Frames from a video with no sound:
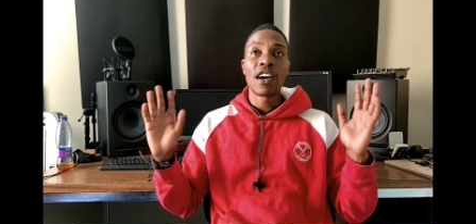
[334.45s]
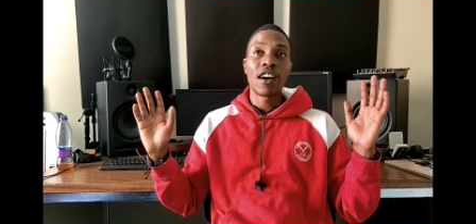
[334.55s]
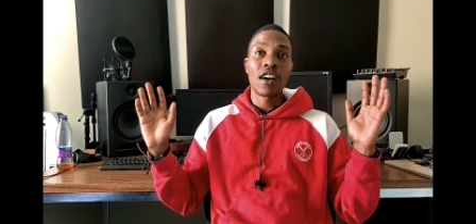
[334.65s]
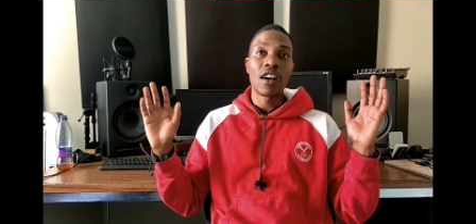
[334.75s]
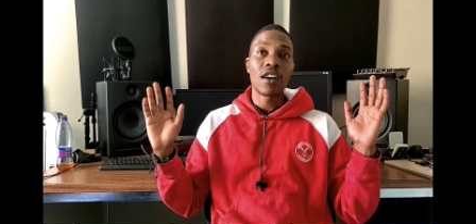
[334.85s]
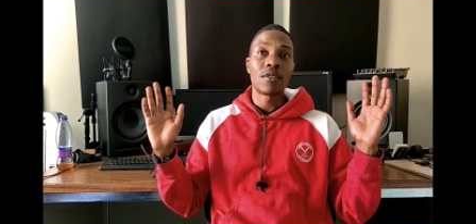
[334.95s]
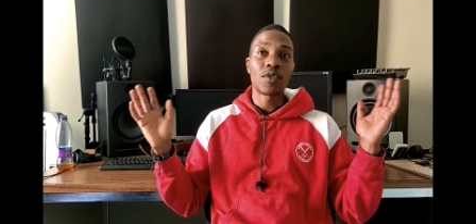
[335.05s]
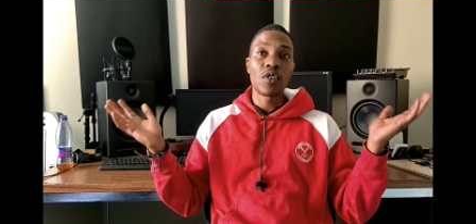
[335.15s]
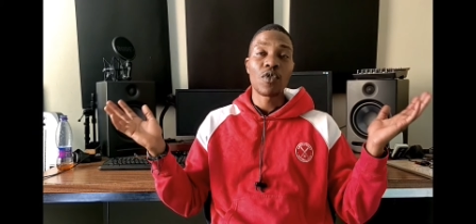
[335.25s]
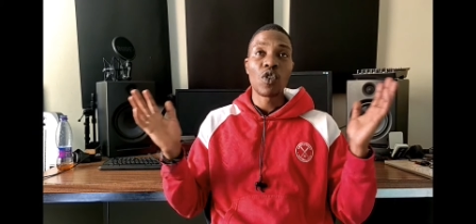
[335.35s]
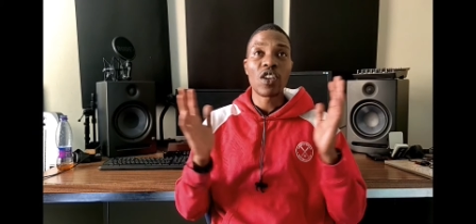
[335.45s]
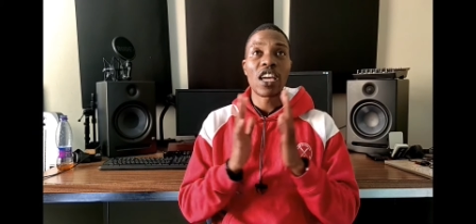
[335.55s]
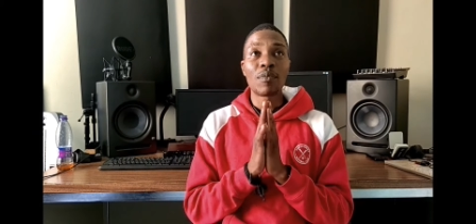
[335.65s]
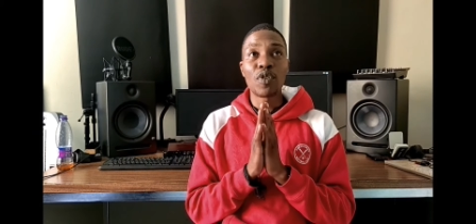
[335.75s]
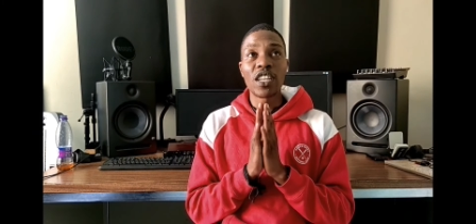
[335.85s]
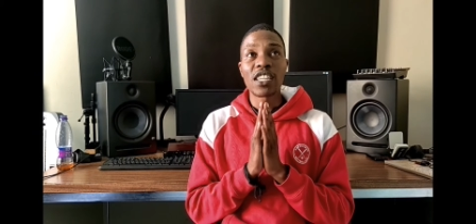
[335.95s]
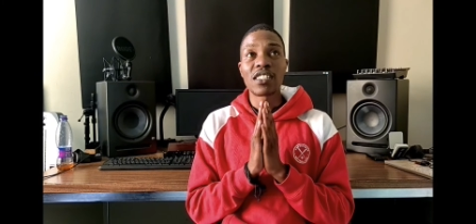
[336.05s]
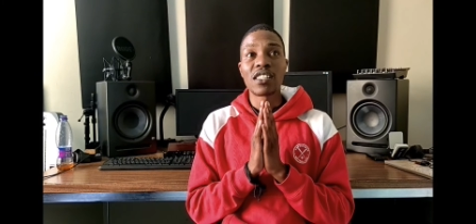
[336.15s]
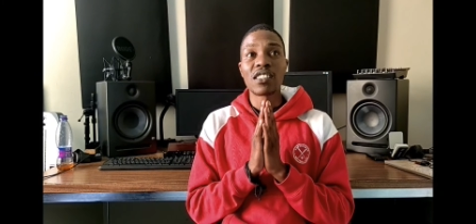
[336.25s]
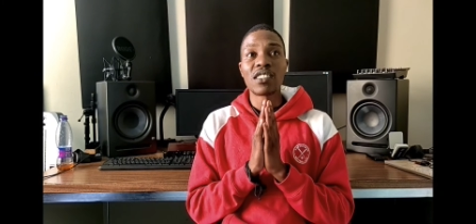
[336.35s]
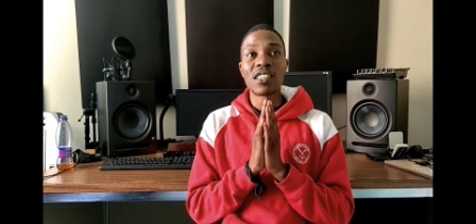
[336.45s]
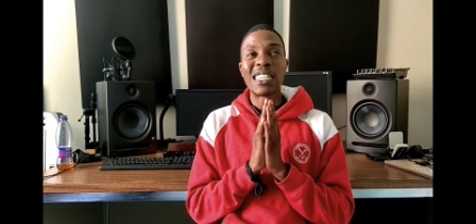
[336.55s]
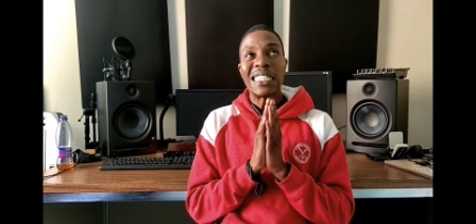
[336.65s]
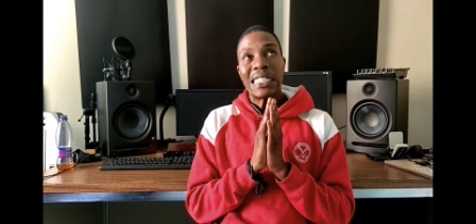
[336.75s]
Um, so if you're looking at predictions,